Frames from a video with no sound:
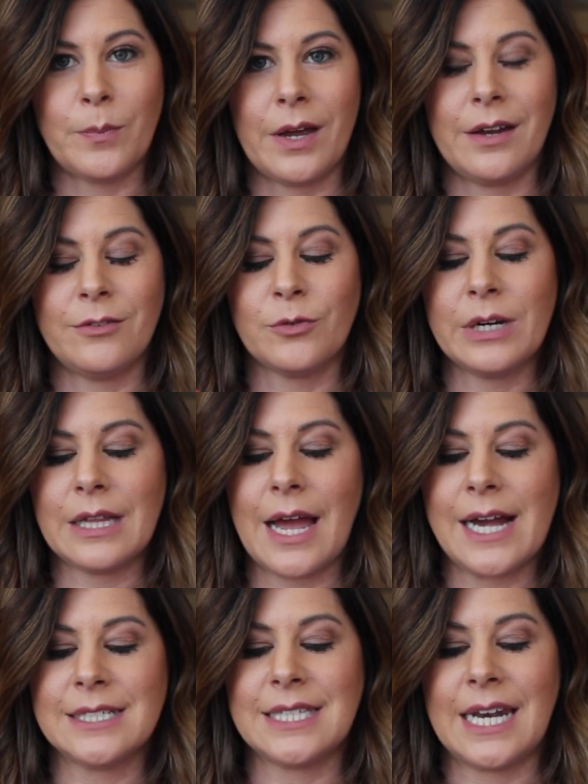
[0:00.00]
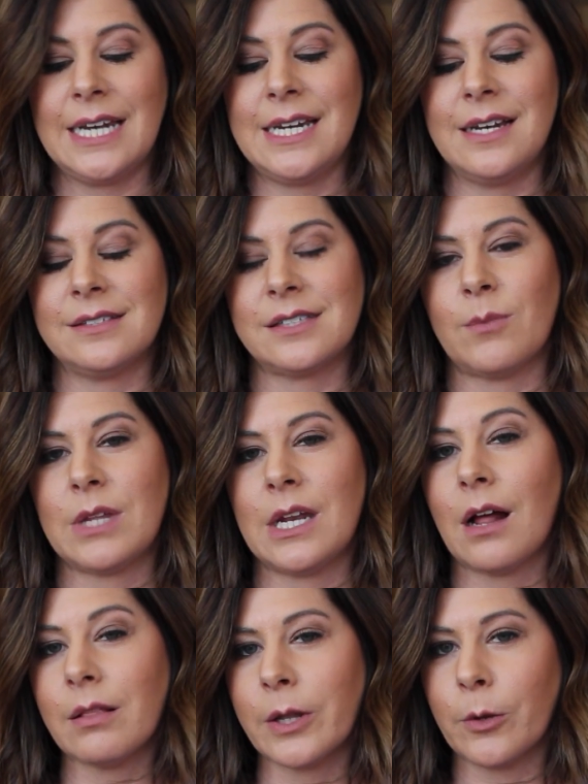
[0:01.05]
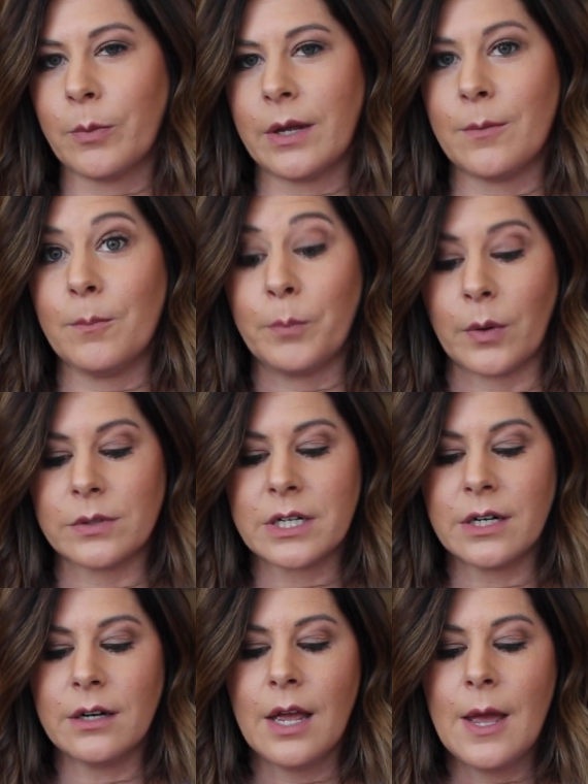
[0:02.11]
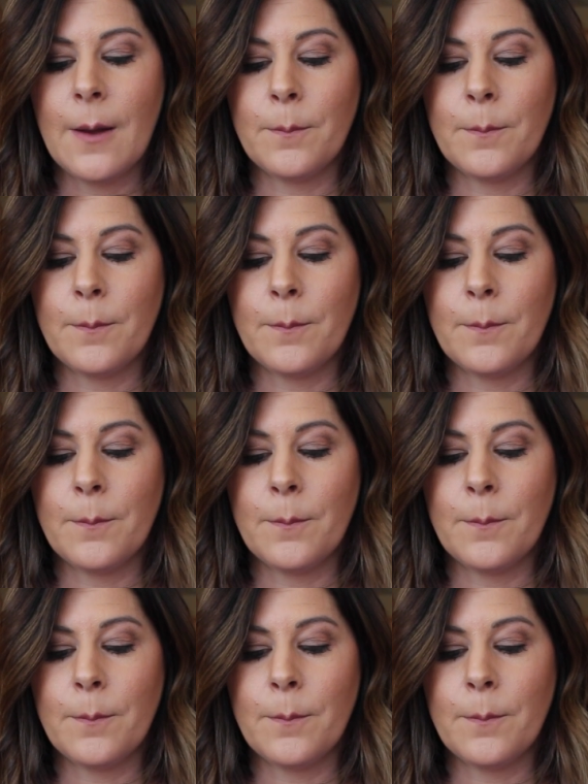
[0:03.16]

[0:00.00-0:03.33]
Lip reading: but realized that I needed something a little bit bolder.